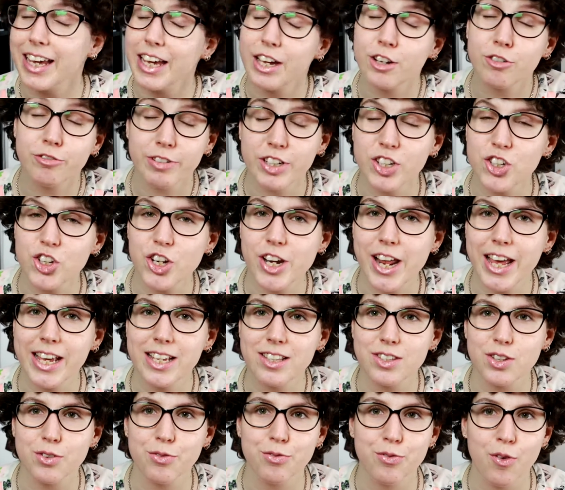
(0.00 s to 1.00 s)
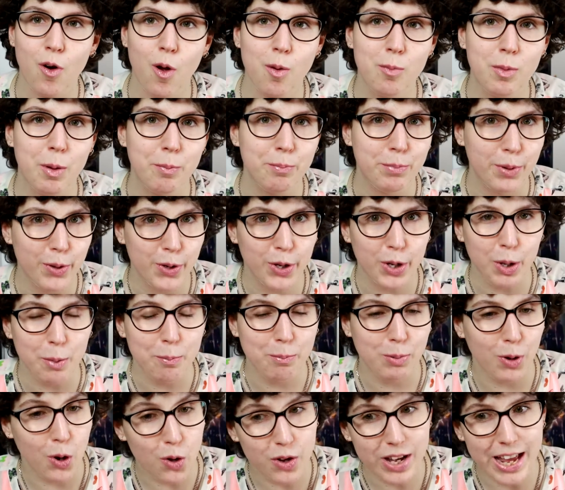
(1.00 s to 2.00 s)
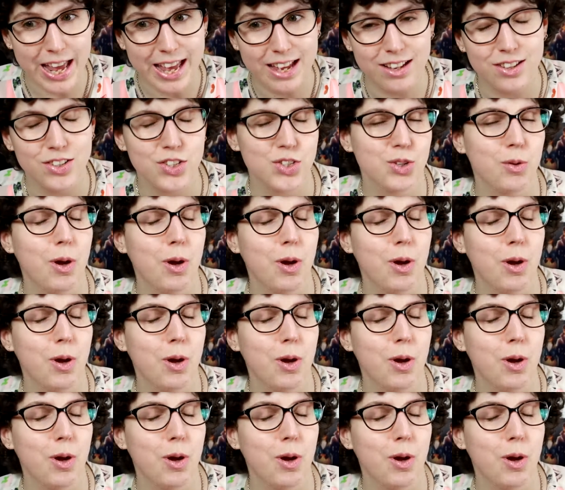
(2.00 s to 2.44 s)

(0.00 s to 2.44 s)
It originates from book blogging,